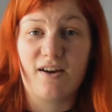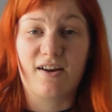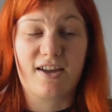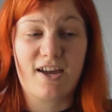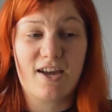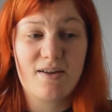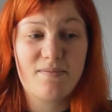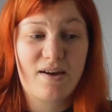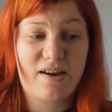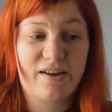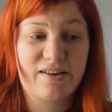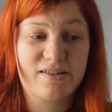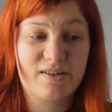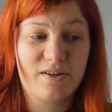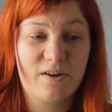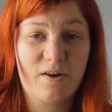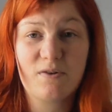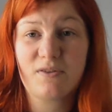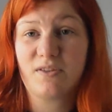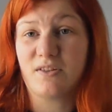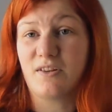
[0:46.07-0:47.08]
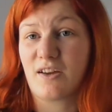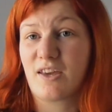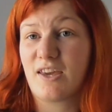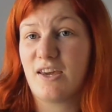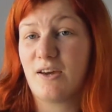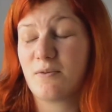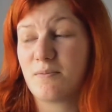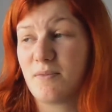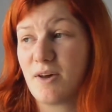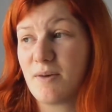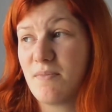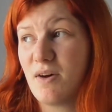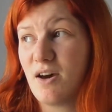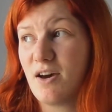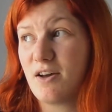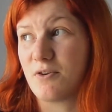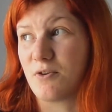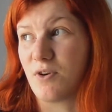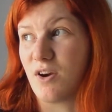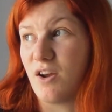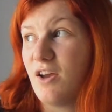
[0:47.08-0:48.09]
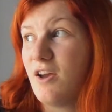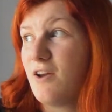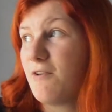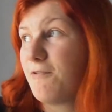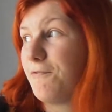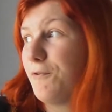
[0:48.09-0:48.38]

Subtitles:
I came back as a ghost and I killed my murderer.